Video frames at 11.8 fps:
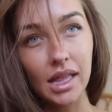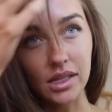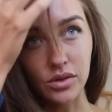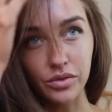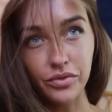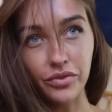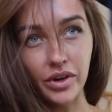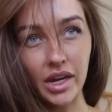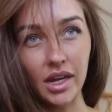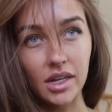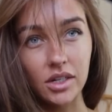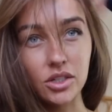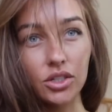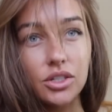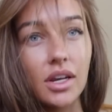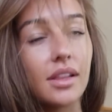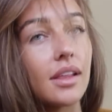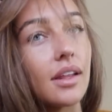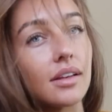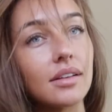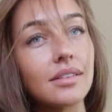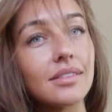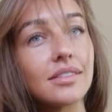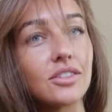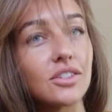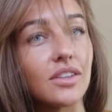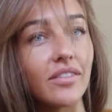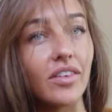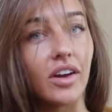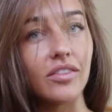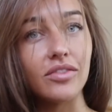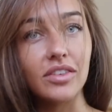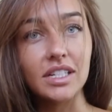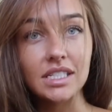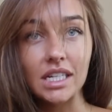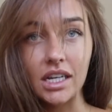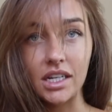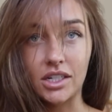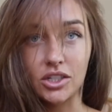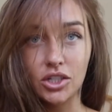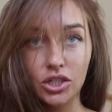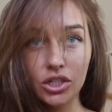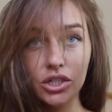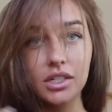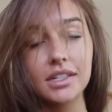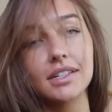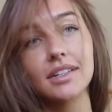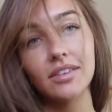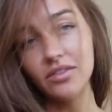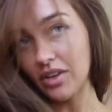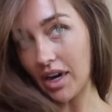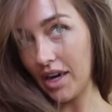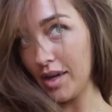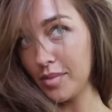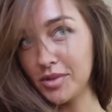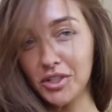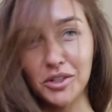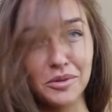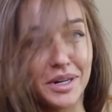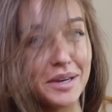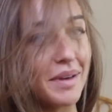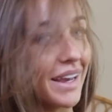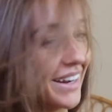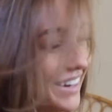little fringe and then just like very vintage vibe. Do you know what I mean?